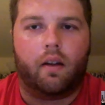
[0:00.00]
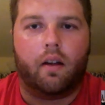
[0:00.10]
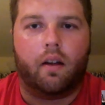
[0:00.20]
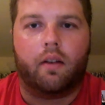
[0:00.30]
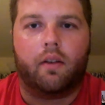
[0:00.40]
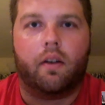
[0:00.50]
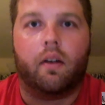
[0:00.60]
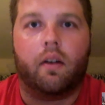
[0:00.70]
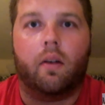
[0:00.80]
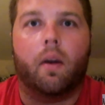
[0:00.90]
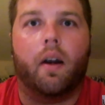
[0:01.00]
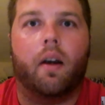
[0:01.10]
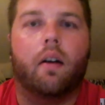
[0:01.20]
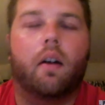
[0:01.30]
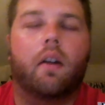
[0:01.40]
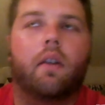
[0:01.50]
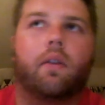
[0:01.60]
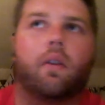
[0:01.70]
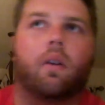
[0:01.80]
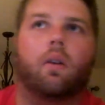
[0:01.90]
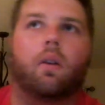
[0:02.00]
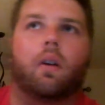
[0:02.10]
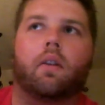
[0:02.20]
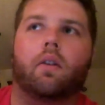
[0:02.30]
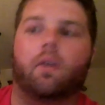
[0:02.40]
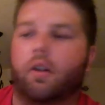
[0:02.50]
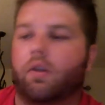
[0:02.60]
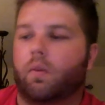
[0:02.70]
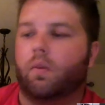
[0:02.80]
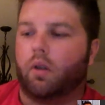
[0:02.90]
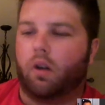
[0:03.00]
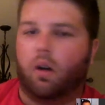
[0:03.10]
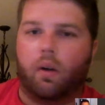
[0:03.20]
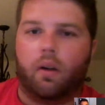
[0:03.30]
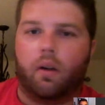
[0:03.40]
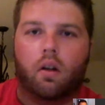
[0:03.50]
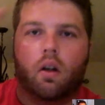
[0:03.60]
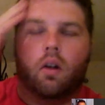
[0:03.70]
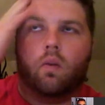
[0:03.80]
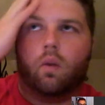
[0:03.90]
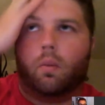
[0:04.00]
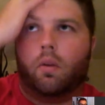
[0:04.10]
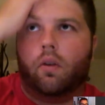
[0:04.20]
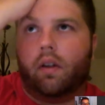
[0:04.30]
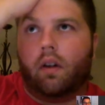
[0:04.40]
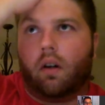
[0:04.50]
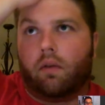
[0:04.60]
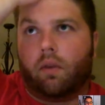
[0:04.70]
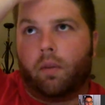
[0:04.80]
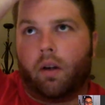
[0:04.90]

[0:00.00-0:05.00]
else anywhere. So it's the direction we're going. We're moving our from our